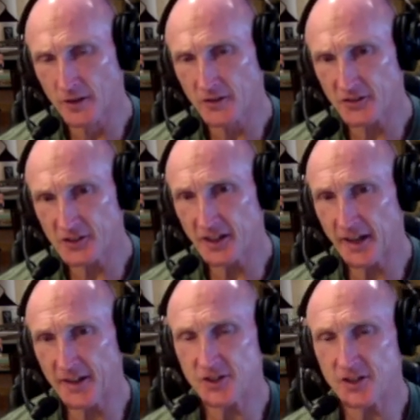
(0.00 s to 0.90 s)
C
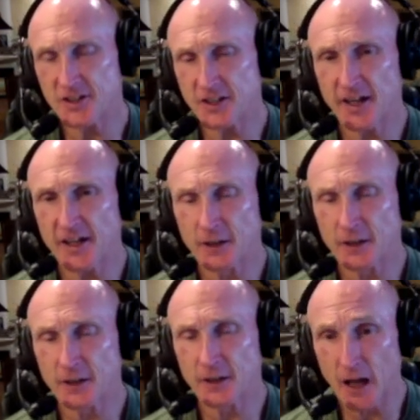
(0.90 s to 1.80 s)
H E K
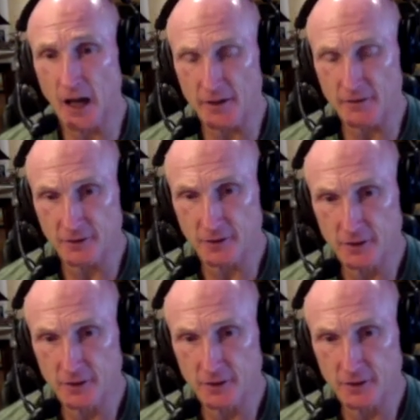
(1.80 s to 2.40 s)
Live.